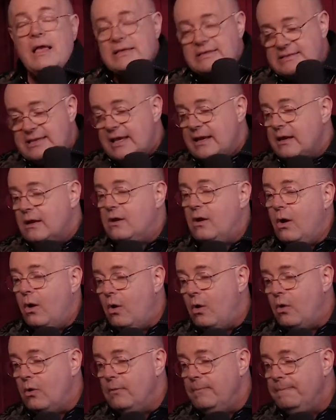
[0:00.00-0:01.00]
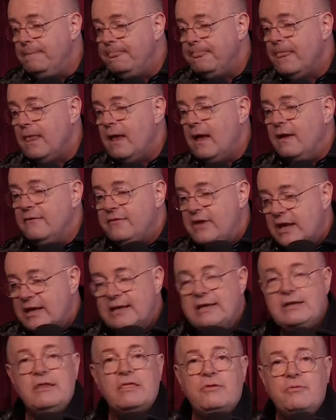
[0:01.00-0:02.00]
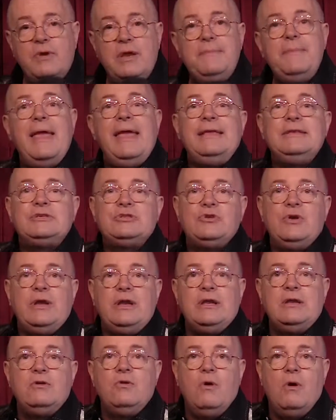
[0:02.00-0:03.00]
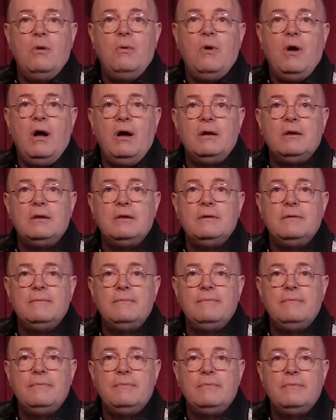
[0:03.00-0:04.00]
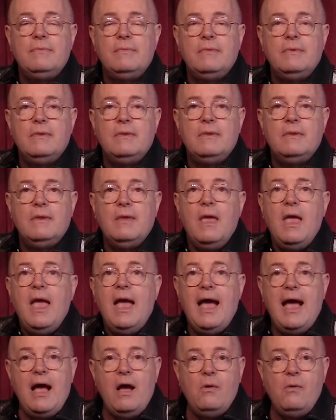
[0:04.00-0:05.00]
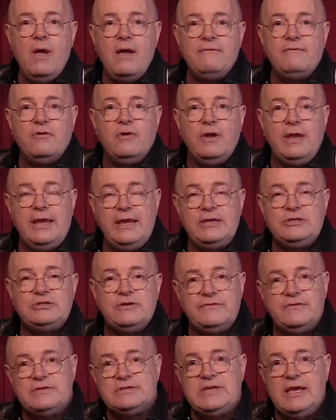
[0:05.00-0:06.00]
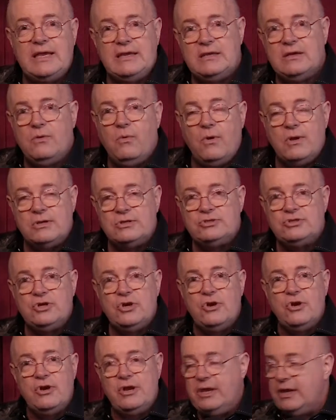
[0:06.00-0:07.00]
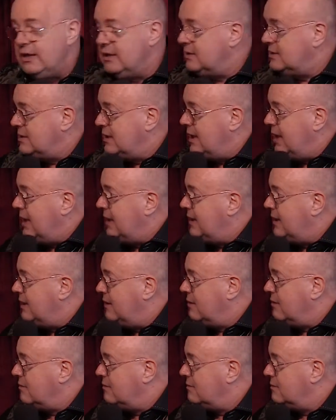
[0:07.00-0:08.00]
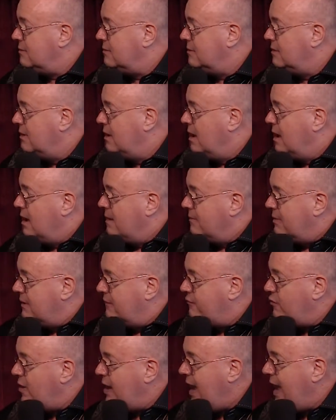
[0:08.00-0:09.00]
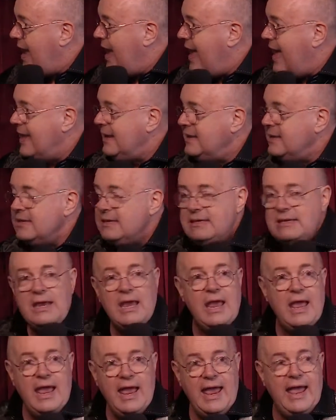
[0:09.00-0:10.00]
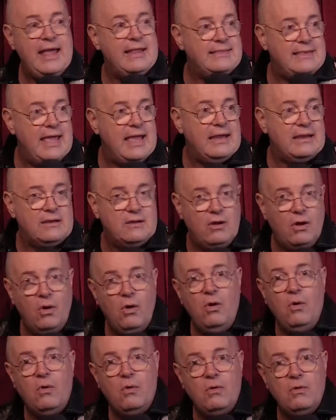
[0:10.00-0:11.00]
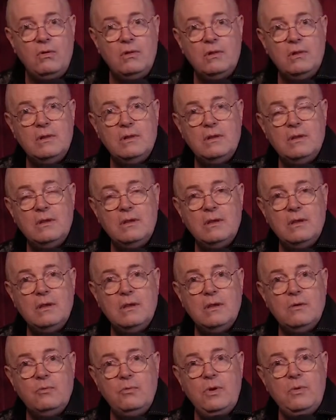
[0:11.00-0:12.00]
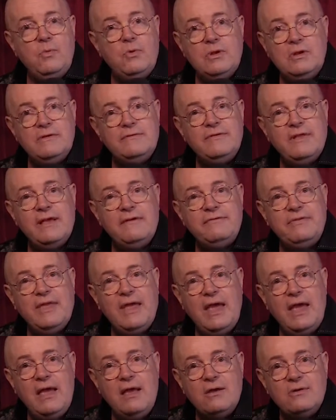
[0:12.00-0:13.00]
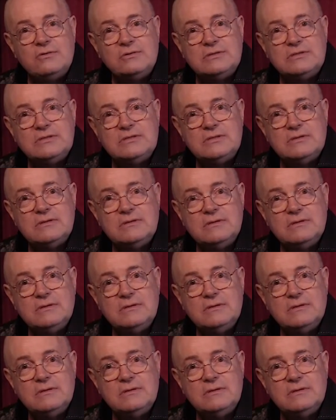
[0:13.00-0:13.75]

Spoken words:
set a goal of getting to 3 Main Street in Norwalk. However, each of us had to go on a journey to get here. But if we hadn't had that goal, we wouldn't have left the house.